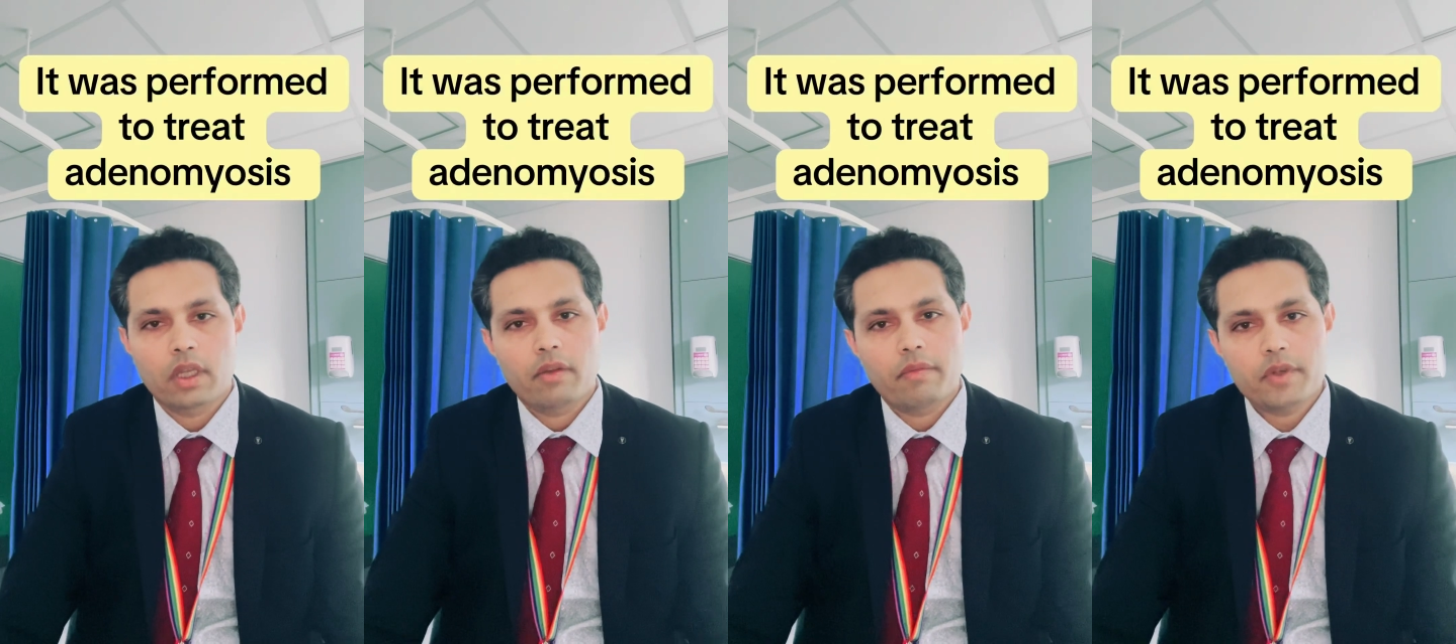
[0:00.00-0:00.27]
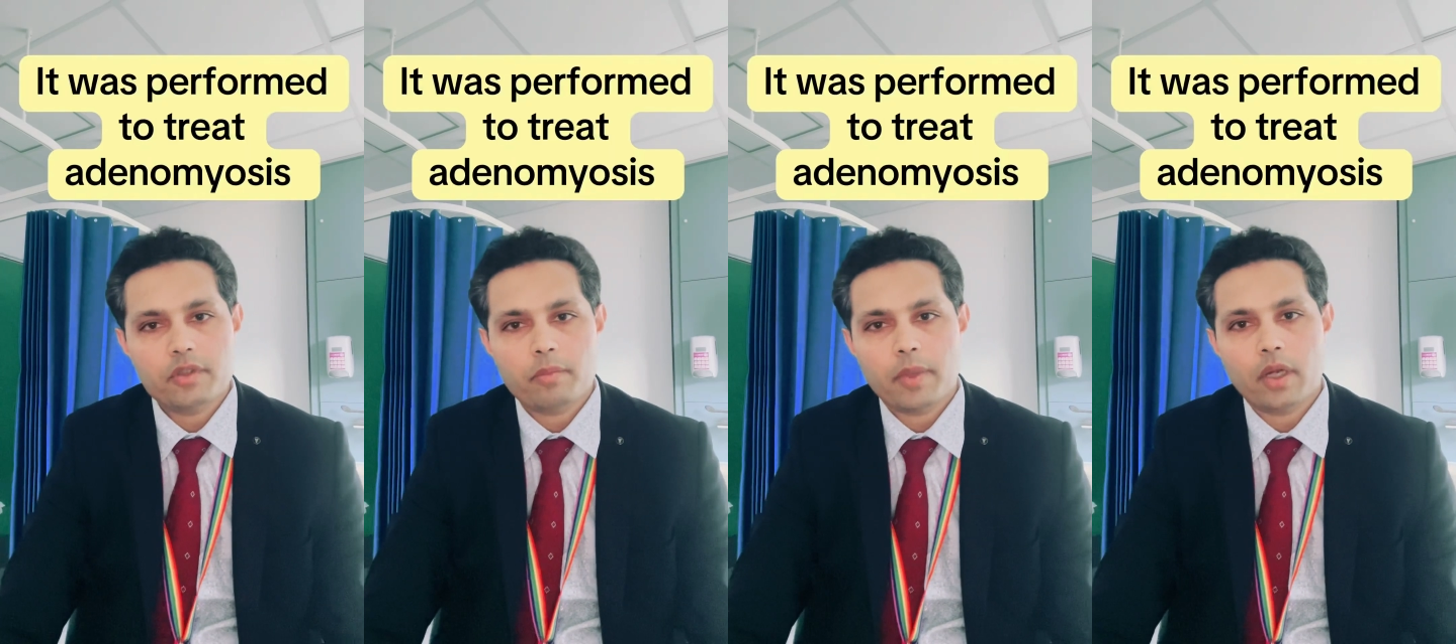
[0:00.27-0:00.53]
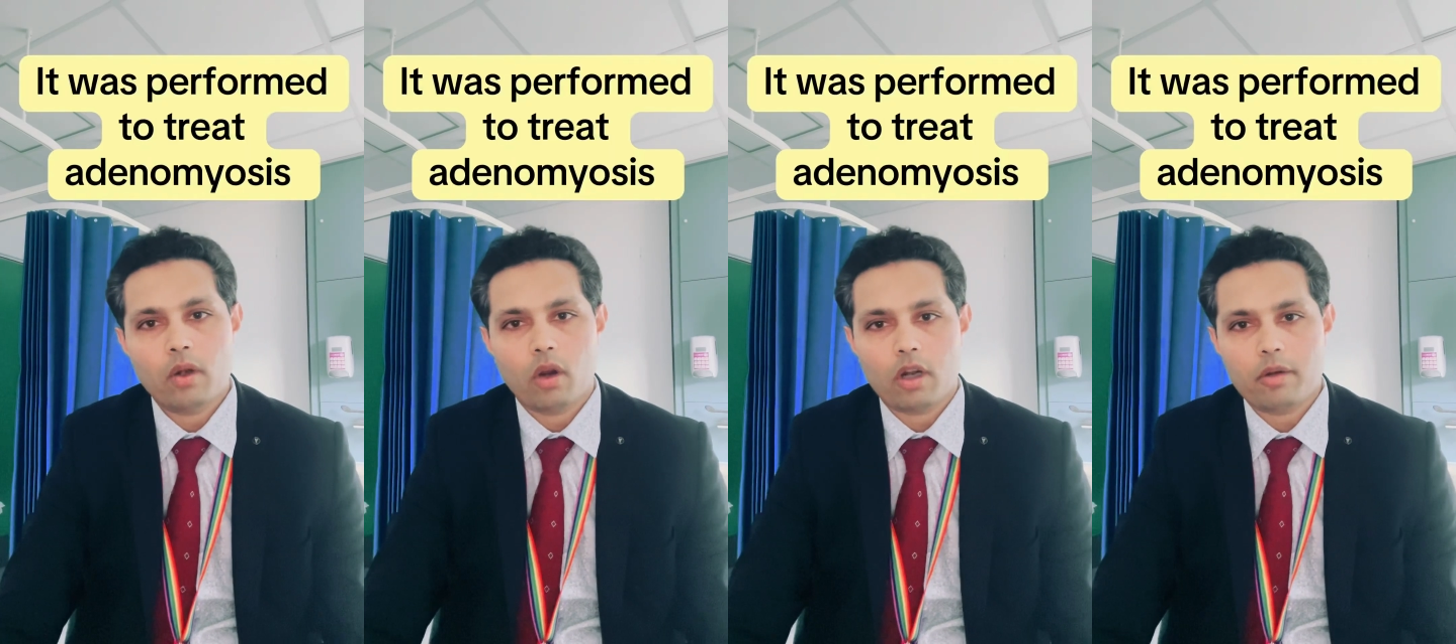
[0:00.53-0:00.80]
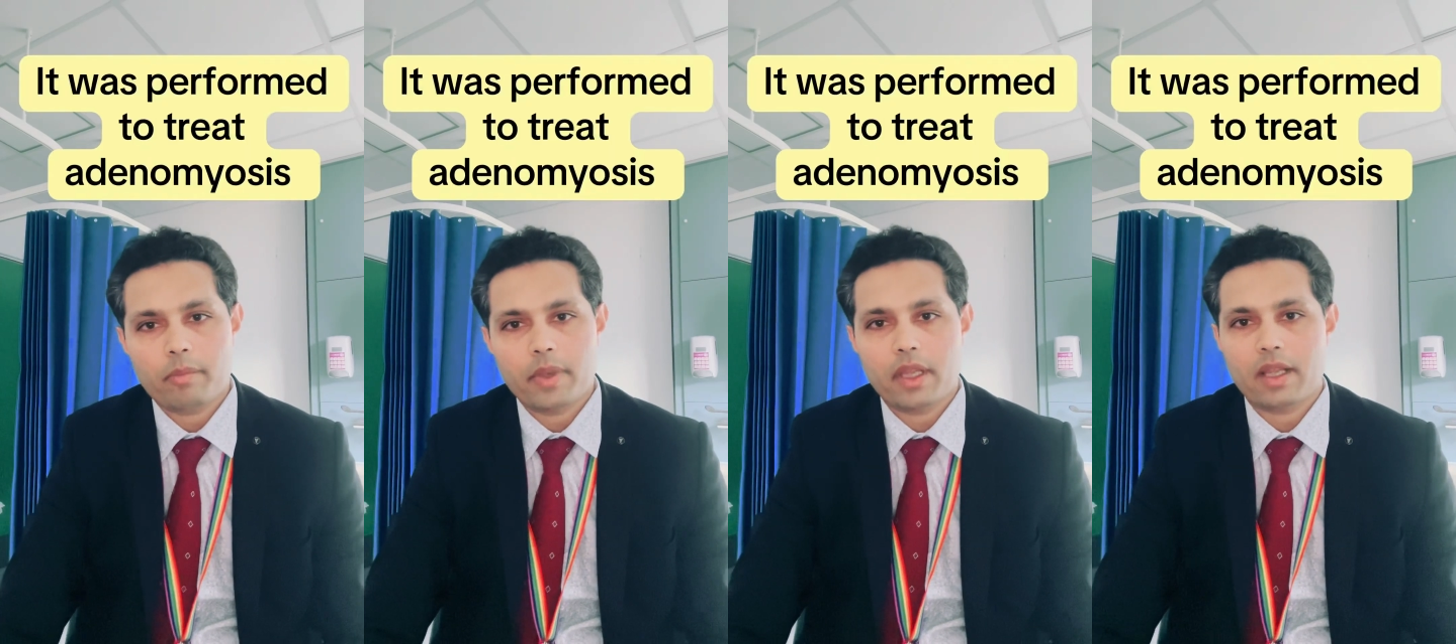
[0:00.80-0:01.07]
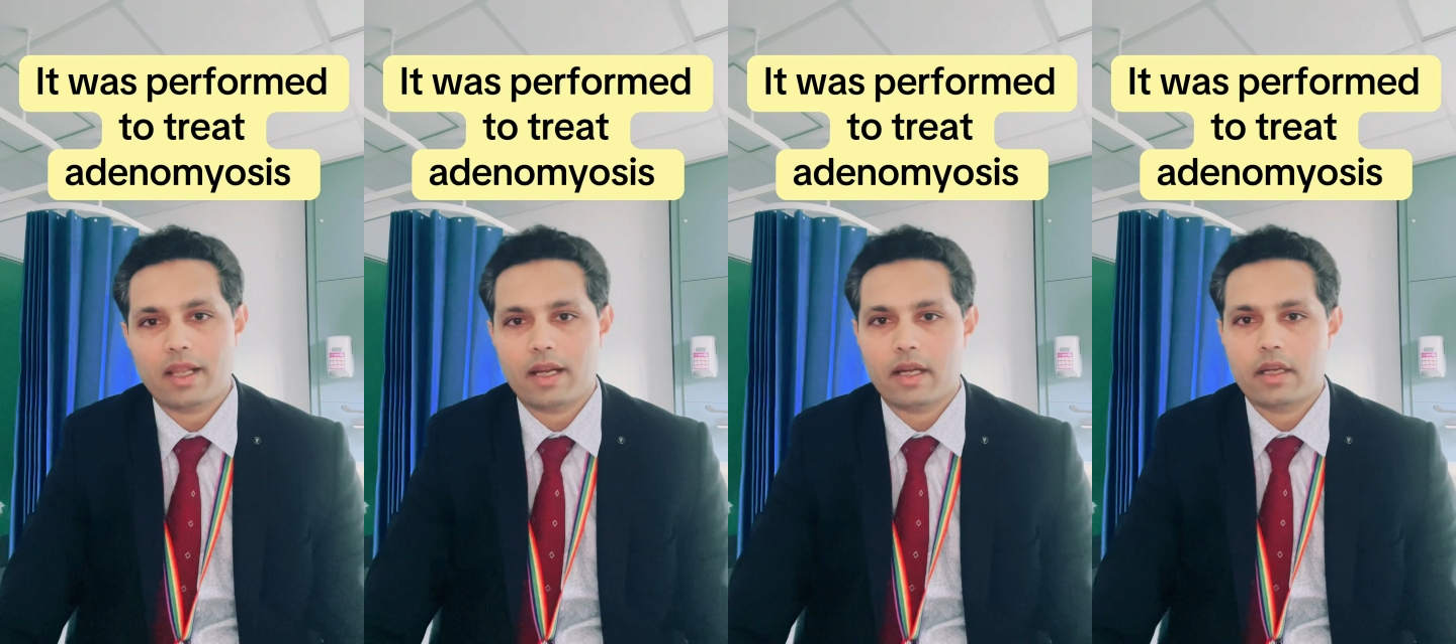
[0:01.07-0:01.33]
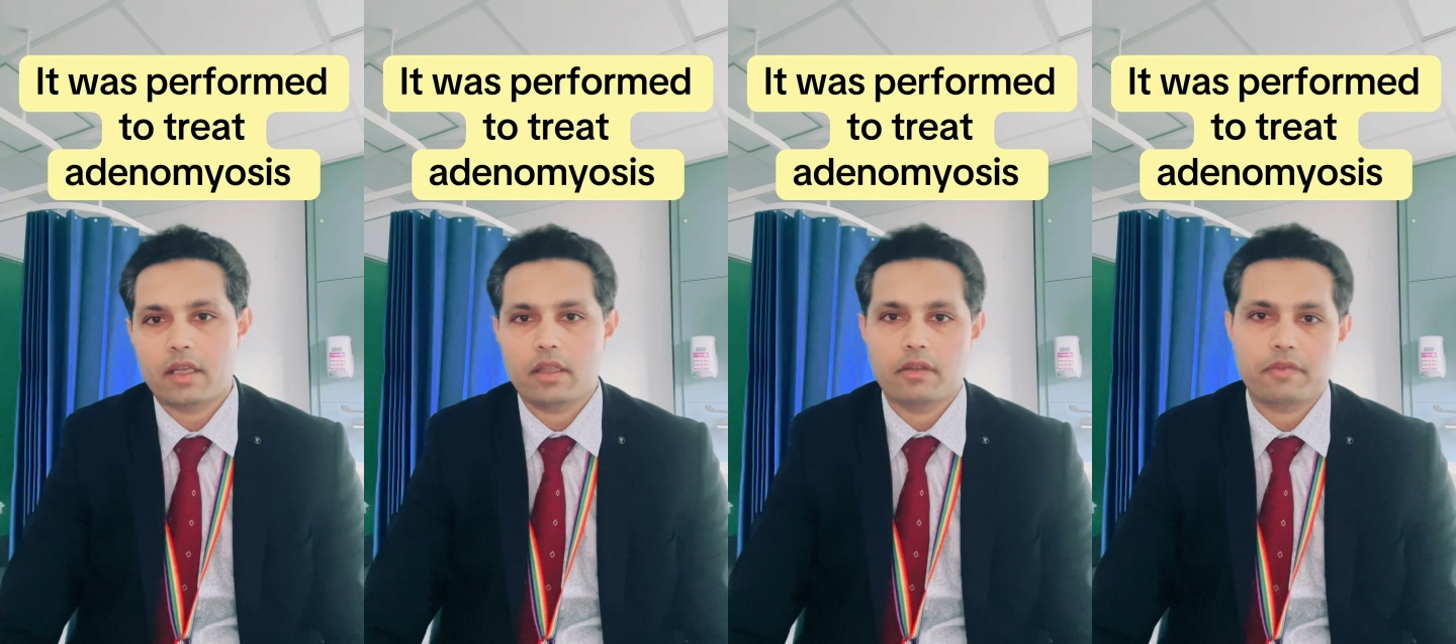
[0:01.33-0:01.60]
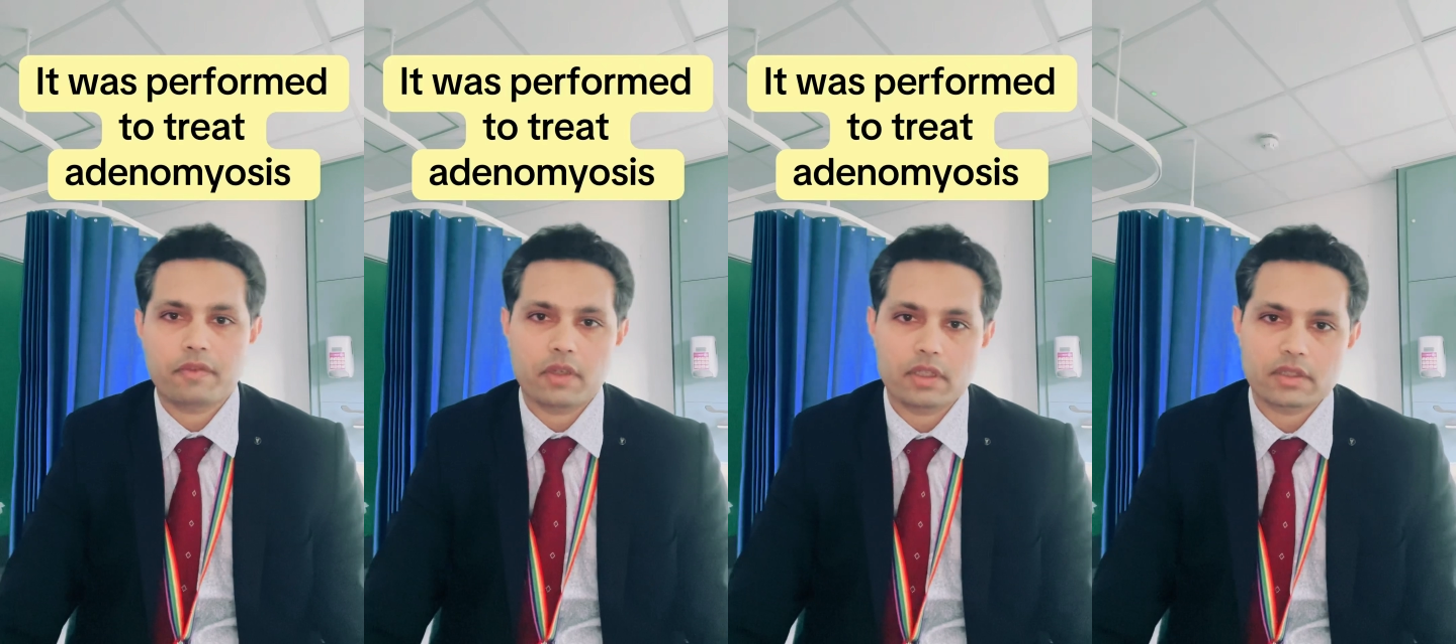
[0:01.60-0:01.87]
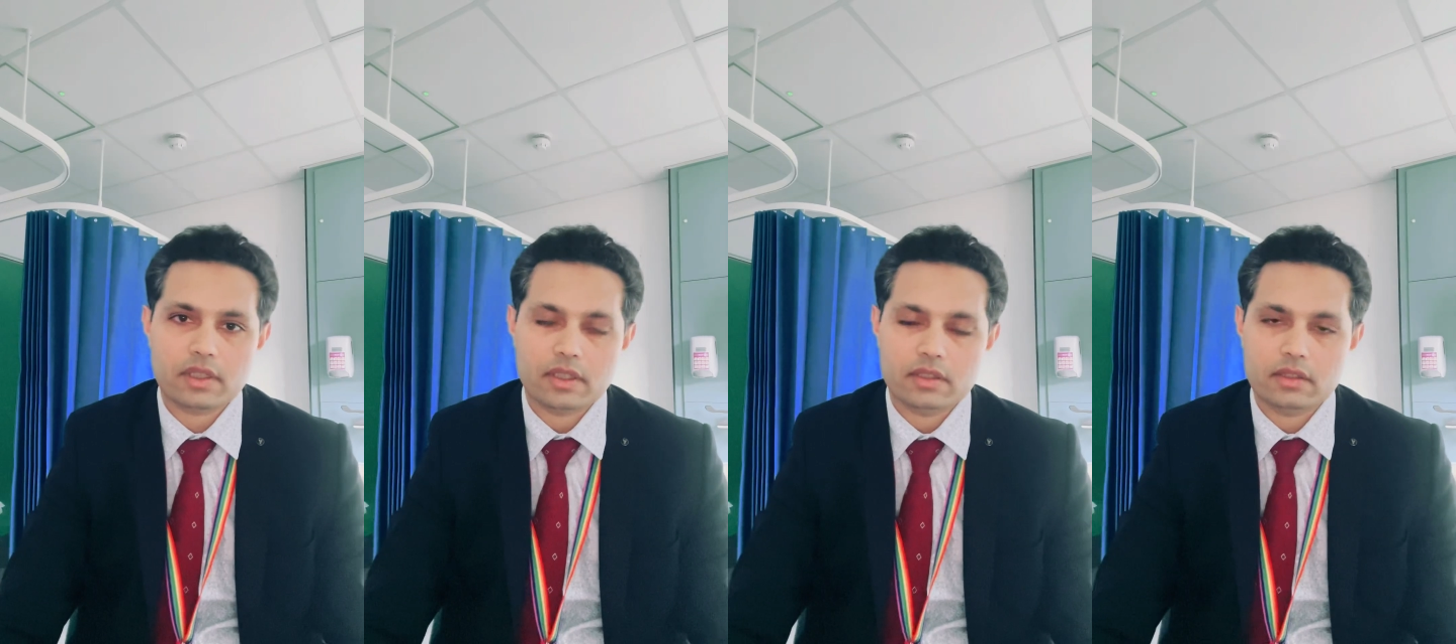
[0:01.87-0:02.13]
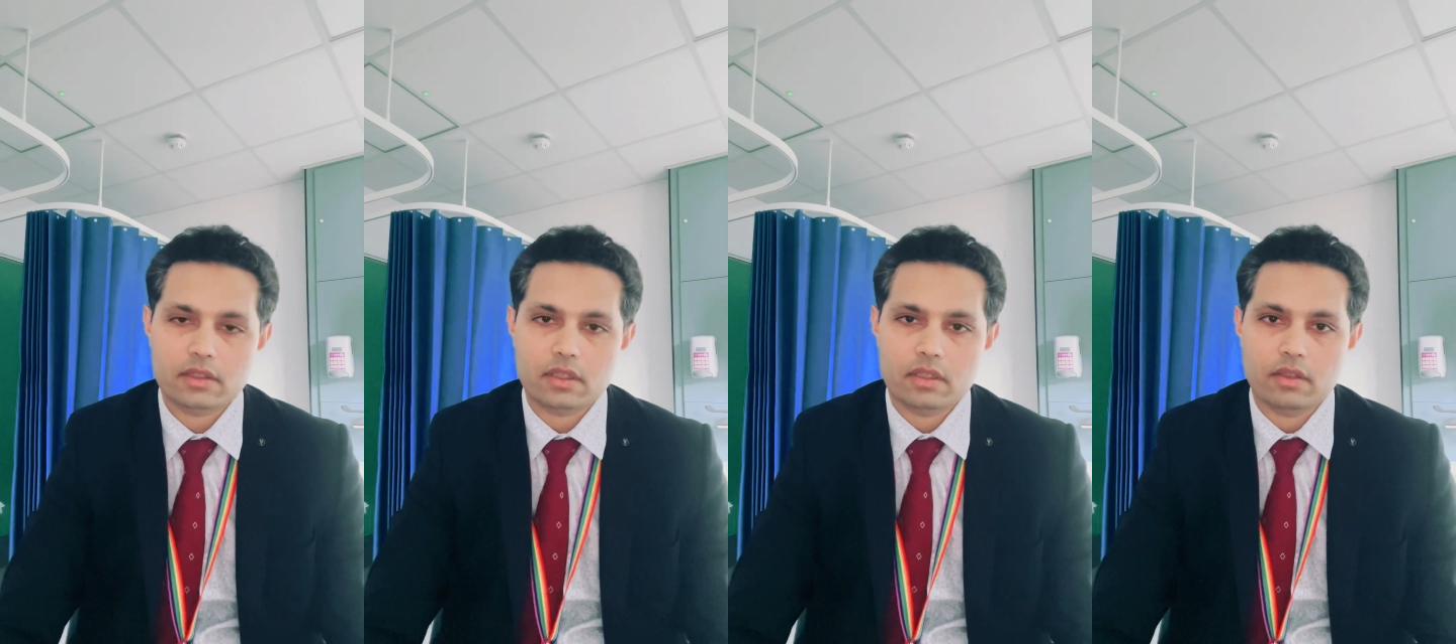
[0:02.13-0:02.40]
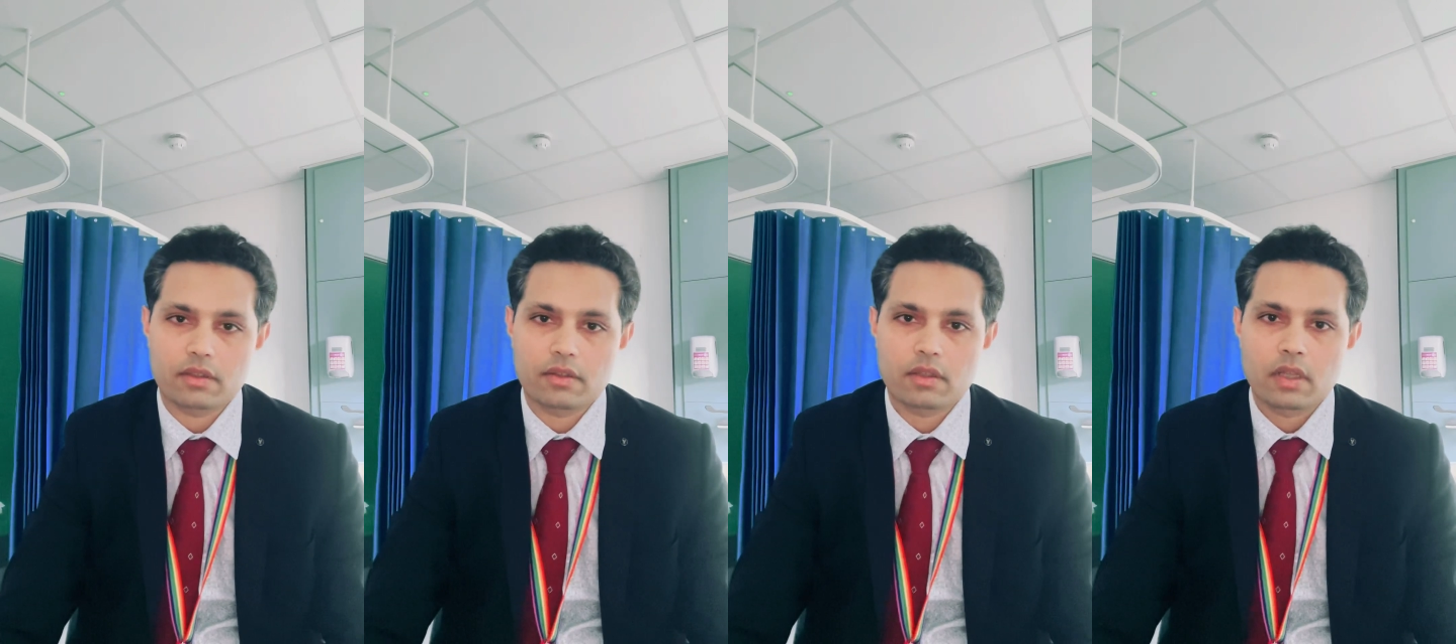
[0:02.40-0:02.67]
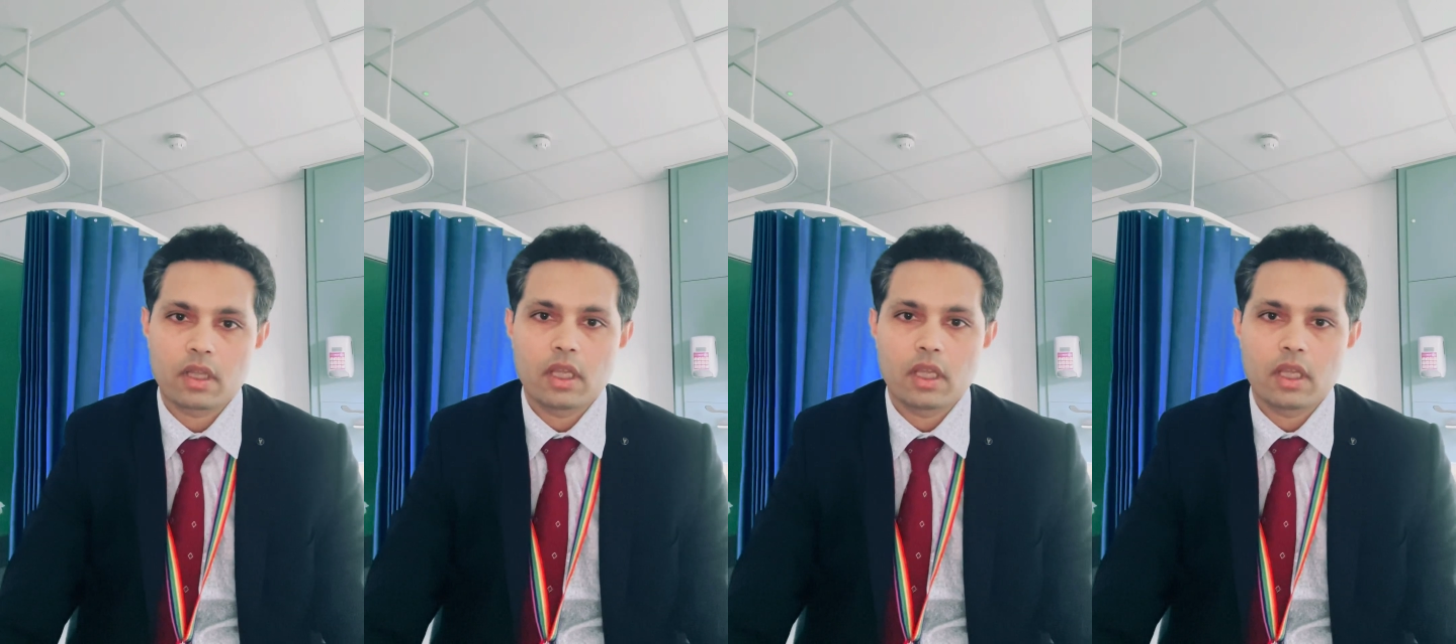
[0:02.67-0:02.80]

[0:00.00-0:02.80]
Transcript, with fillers: which may not be correct in the first instance.